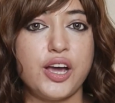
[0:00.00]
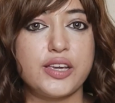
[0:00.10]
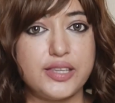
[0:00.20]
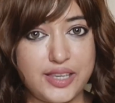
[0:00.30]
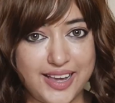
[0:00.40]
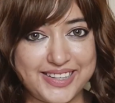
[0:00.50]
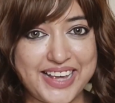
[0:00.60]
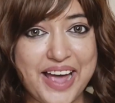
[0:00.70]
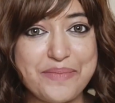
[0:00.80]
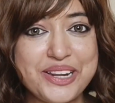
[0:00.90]
Yes,
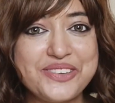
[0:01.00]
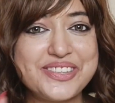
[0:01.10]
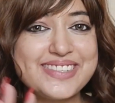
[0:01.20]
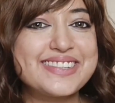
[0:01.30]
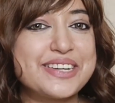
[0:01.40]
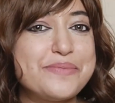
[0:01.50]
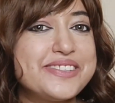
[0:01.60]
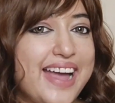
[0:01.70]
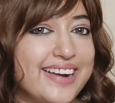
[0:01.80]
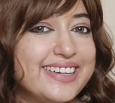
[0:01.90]
I believe this cream
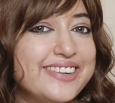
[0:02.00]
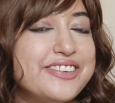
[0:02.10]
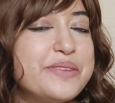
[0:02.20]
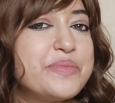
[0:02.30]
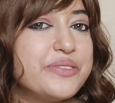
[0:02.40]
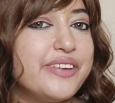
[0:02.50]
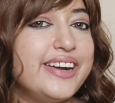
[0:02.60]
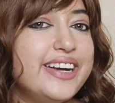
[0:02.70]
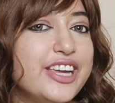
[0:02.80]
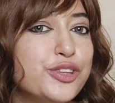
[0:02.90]
is actively
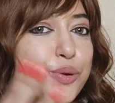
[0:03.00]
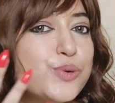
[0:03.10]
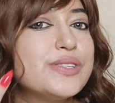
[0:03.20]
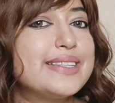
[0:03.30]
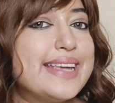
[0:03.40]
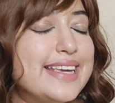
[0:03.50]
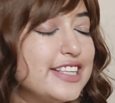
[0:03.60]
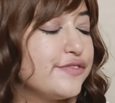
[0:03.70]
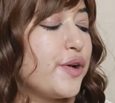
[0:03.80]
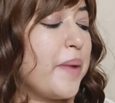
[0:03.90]
preventing those
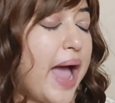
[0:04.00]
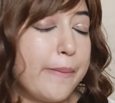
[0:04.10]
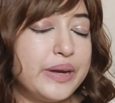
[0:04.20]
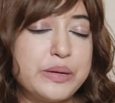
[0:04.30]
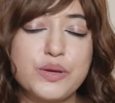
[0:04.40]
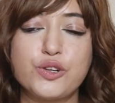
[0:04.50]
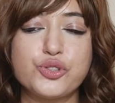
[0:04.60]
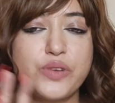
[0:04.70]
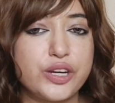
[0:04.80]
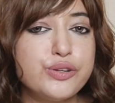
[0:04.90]
things from happening,
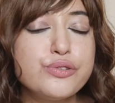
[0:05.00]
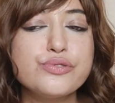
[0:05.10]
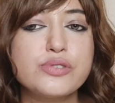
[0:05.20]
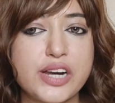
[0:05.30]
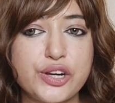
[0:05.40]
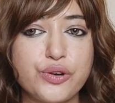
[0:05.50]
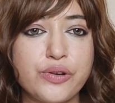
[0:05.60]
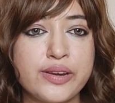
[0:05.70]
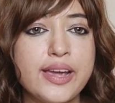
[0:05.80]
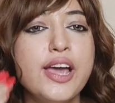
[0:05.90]
because when you use
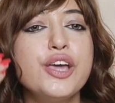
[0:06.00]
tretinoin,